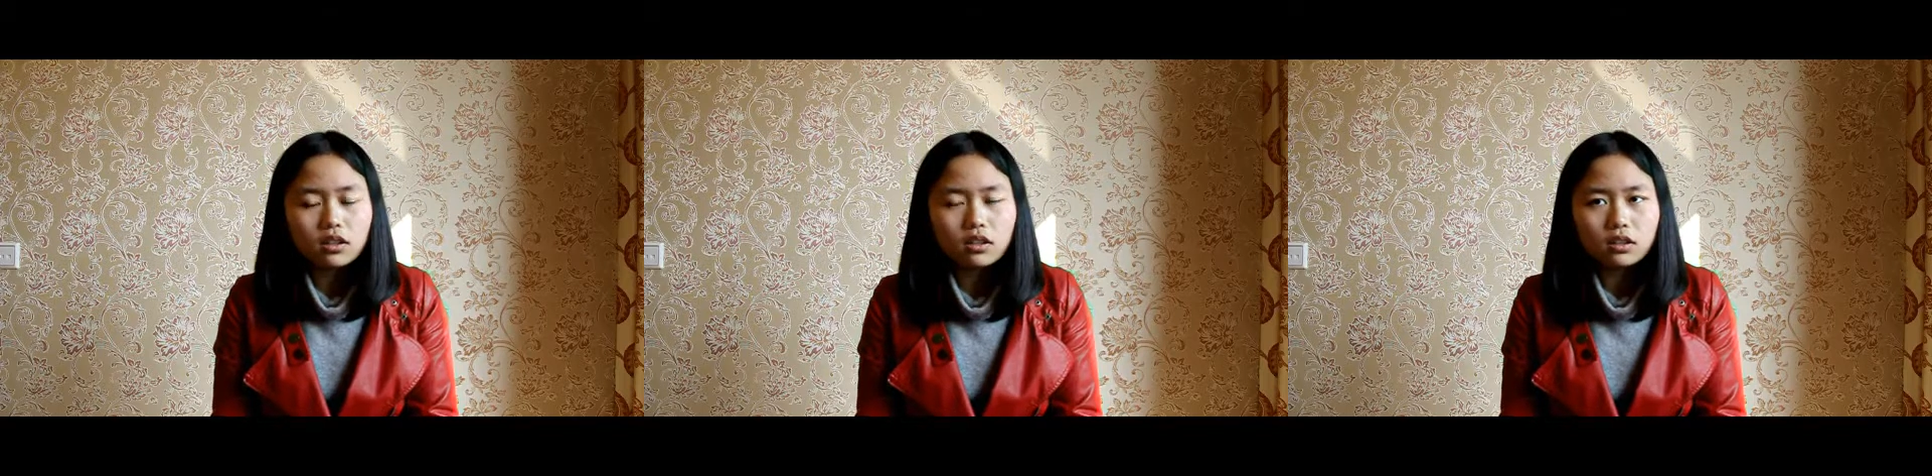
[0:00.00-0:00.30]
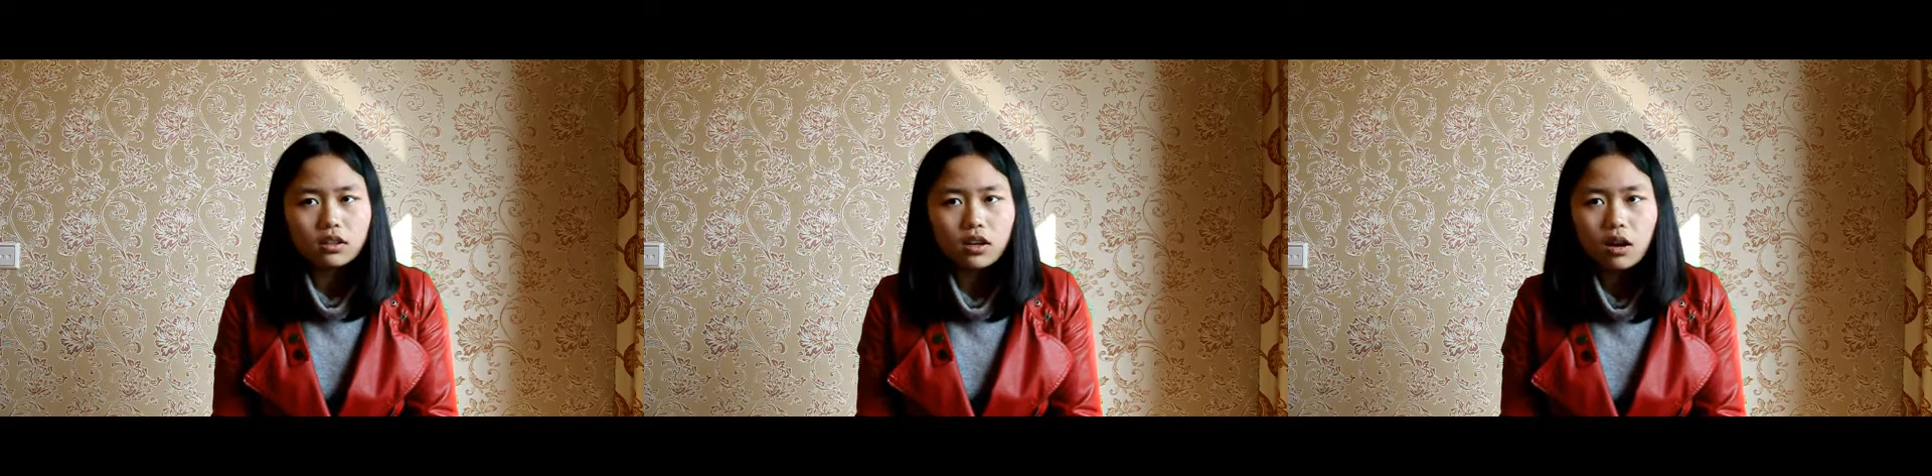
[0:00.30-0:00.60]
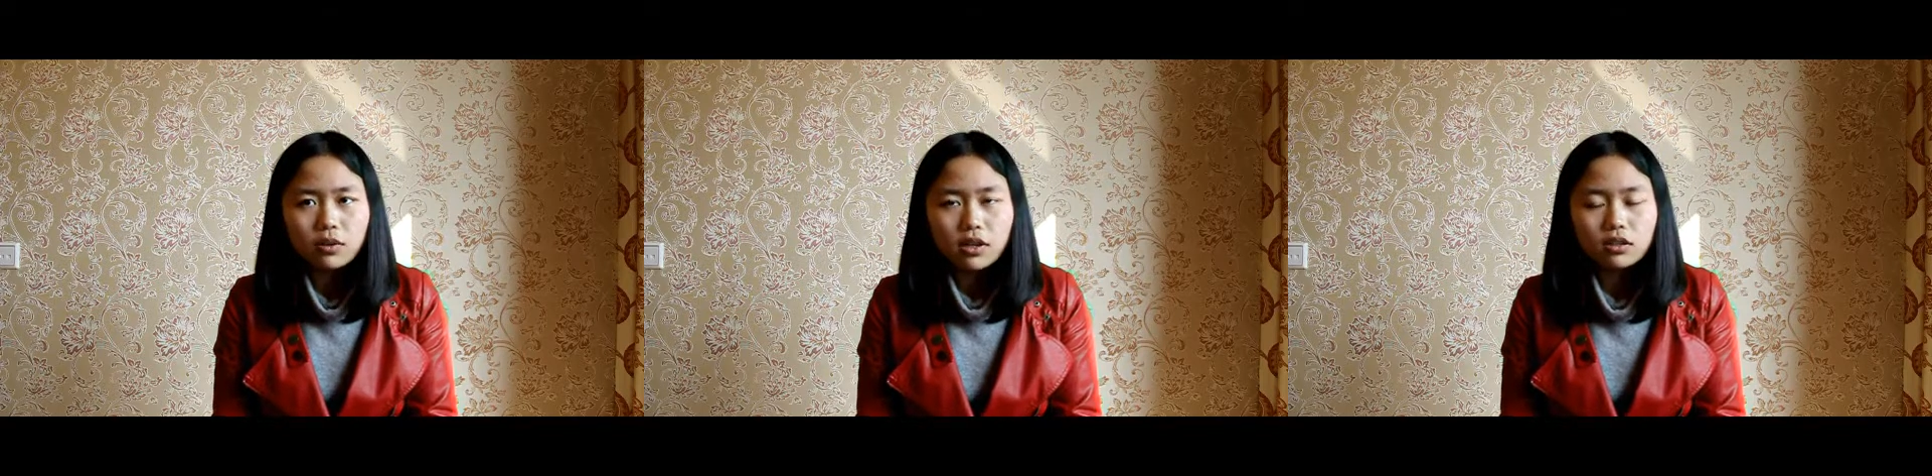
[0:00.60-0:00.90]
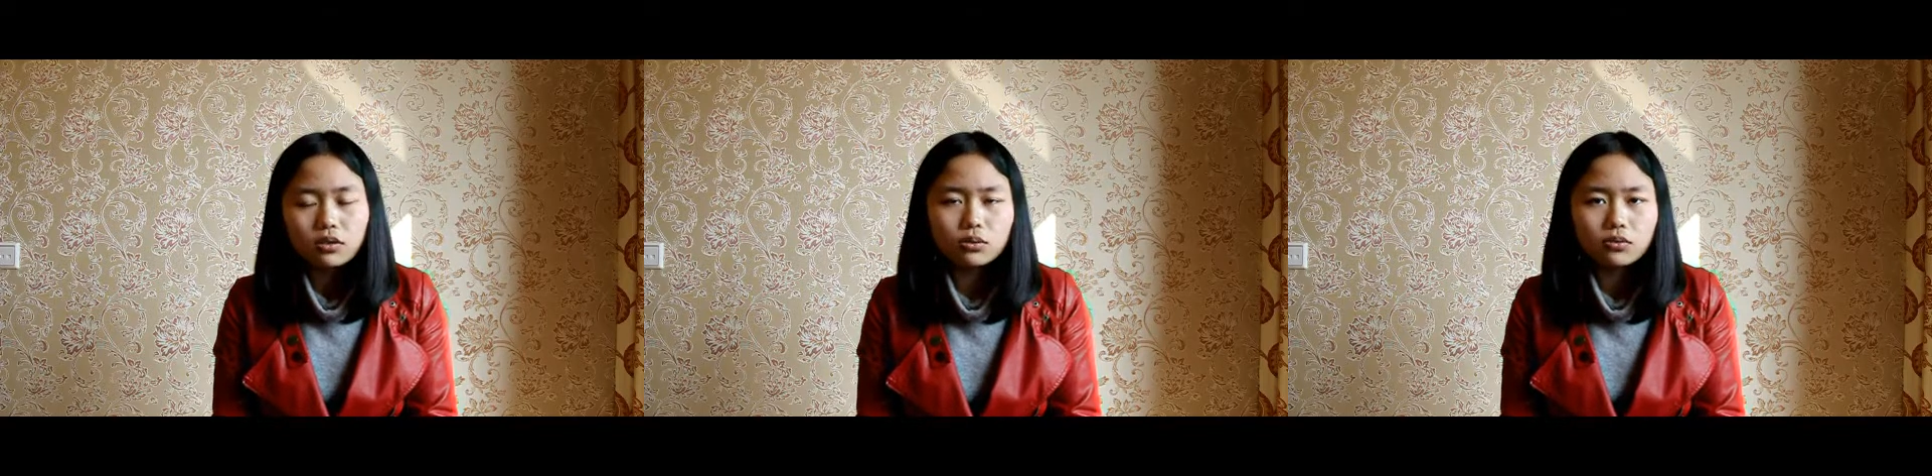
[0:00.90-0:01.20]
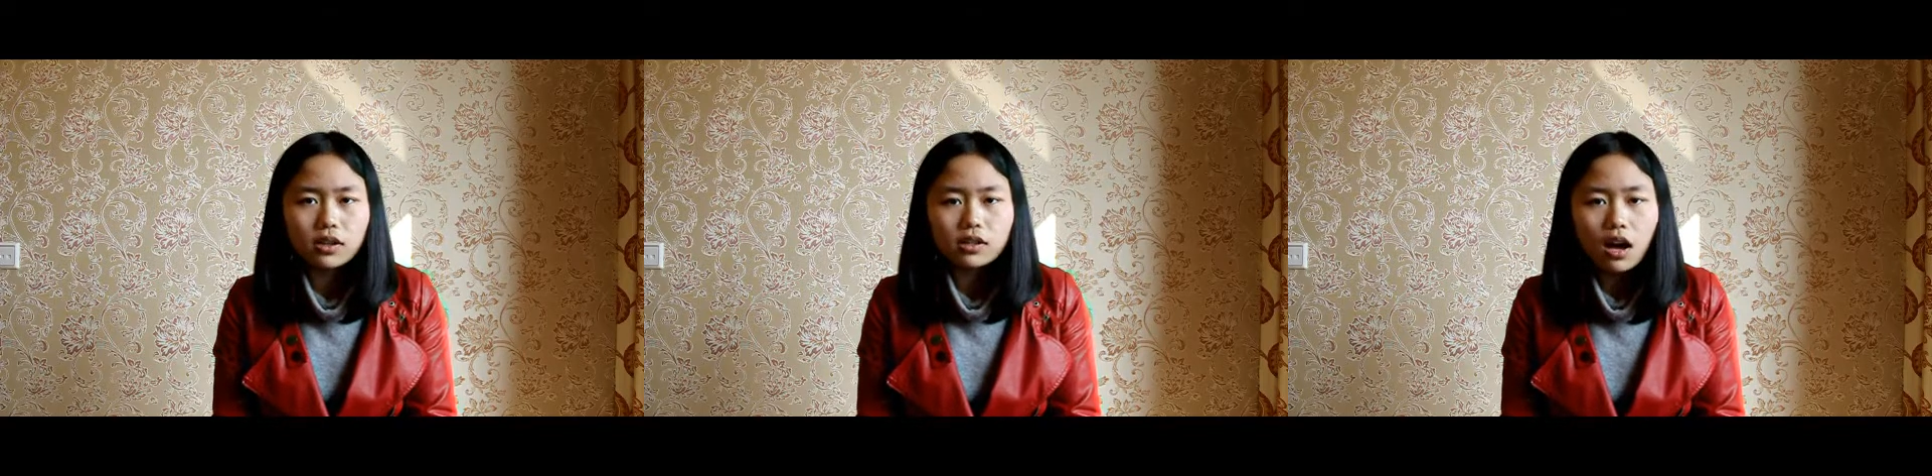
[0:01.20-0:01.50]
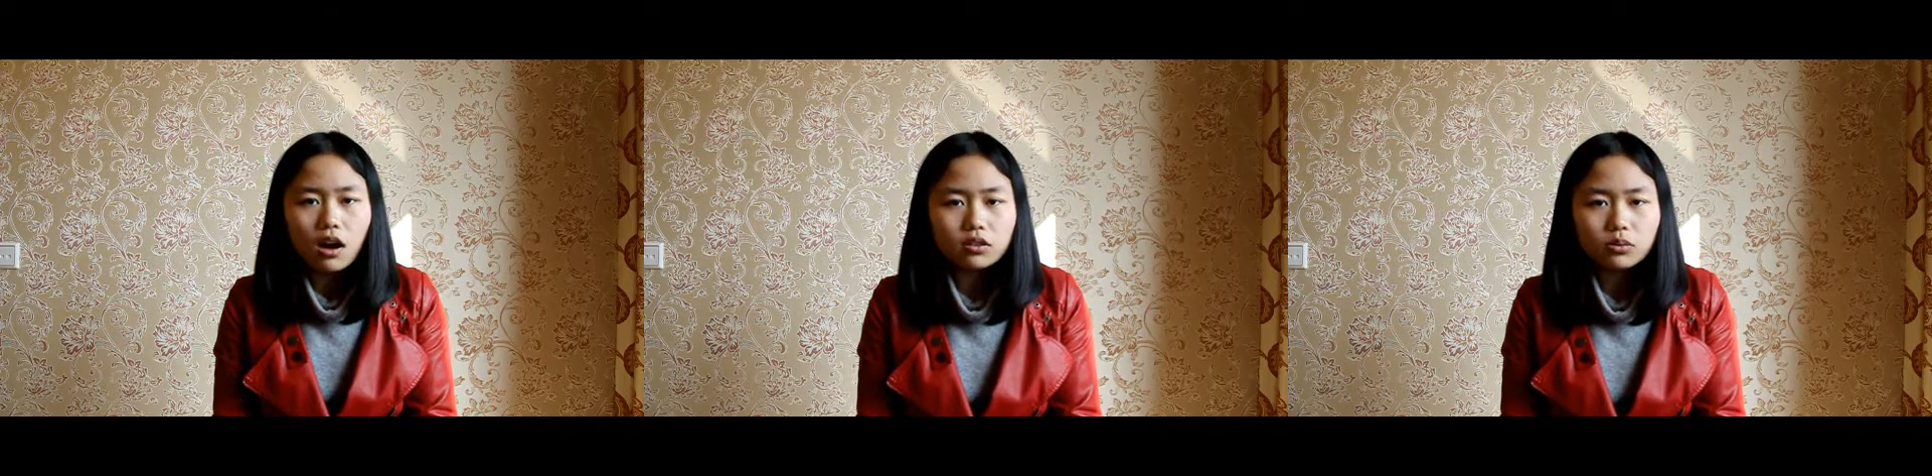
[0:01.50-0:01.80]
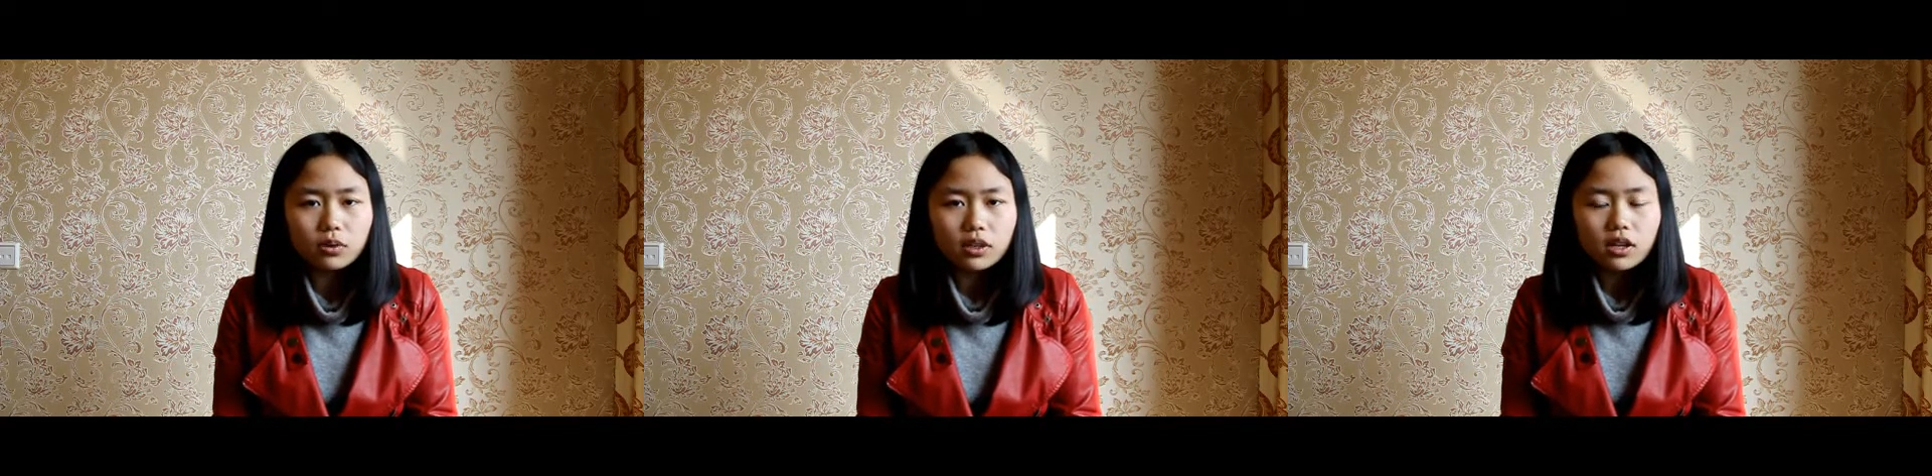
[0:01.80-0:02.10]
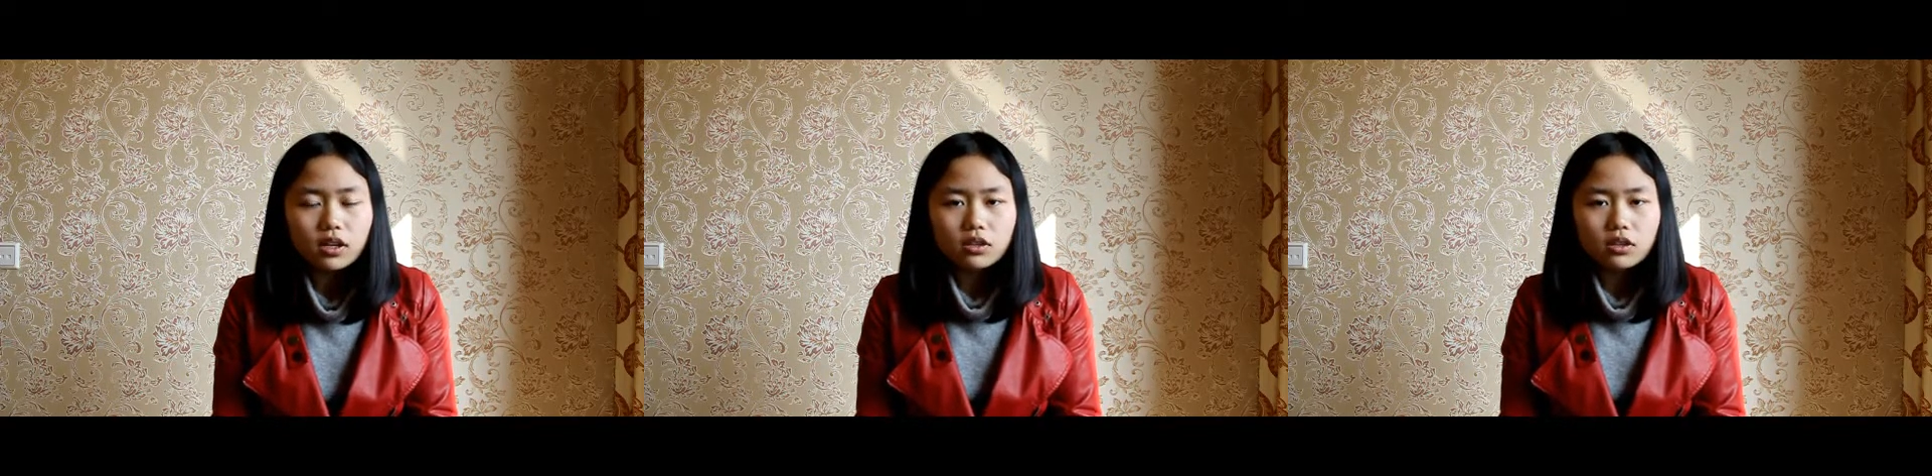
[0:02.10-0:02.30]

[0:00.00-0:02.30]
uh, companies to find the out way.